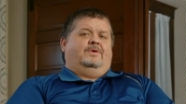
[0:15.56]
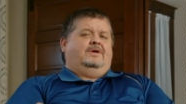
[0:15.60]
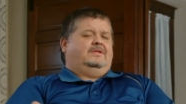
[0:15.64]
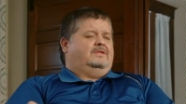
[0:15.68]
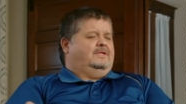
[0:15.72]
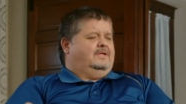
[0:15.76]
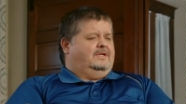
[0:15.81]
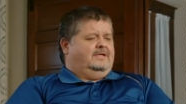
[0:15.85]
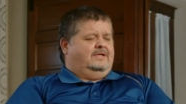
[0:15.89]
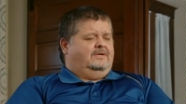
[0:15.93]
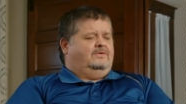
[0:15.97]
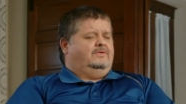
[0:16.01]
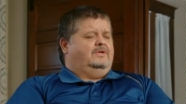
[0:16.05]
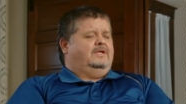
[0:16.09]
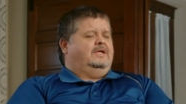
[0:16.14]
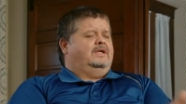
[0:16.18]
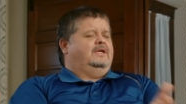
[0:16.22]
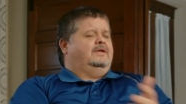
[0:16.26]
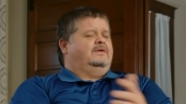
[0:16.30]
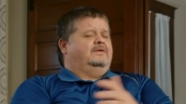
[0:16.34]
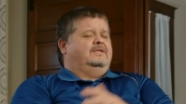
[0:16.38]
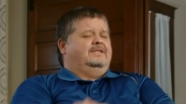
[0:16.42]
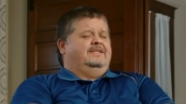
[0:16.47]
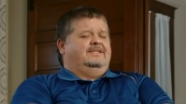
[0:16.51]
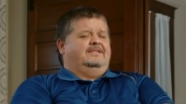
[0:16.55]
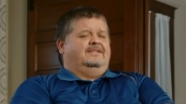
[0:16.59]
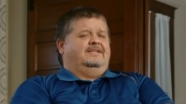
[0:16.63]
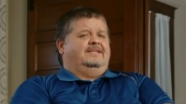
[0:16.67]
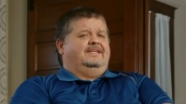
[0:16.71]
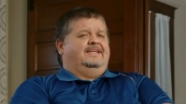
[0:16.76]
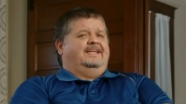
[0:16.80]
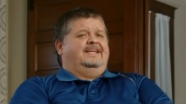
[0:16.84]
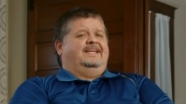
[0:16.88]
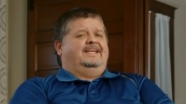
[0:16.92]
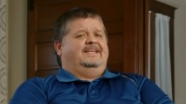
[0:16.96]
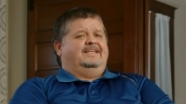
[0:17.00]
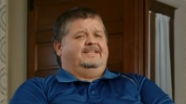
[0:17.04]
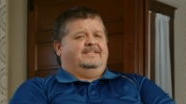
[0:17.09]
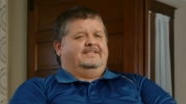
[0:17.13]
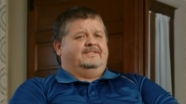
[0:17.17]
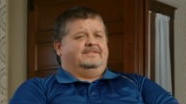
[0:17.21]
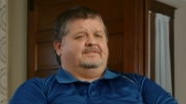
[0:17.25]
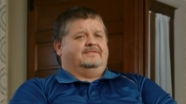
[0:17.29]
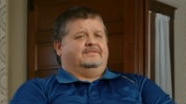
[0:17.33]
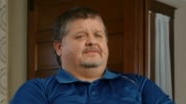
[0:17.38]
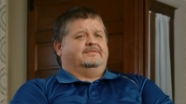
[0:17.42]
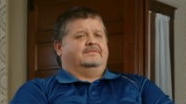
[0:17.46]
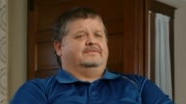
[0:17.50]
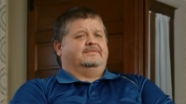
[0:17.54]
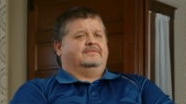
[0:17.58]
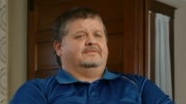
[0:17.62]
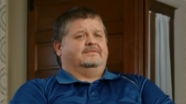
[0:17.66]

what the hell, who the hell he think he is?